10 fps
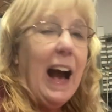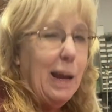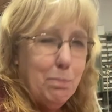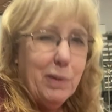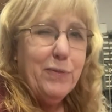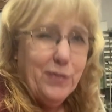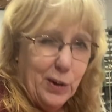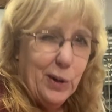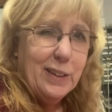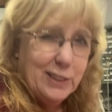I
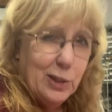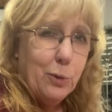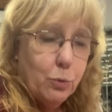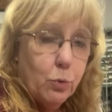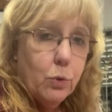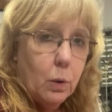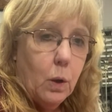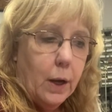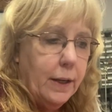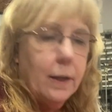prefer to sew through the
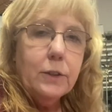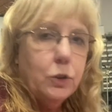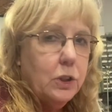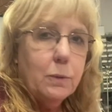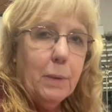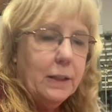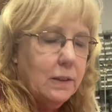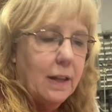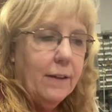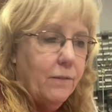lining, it just
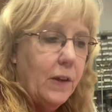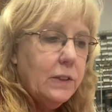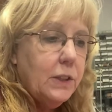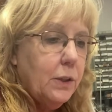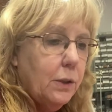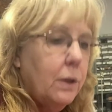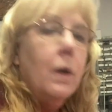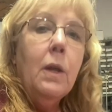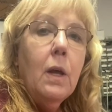makes life easier.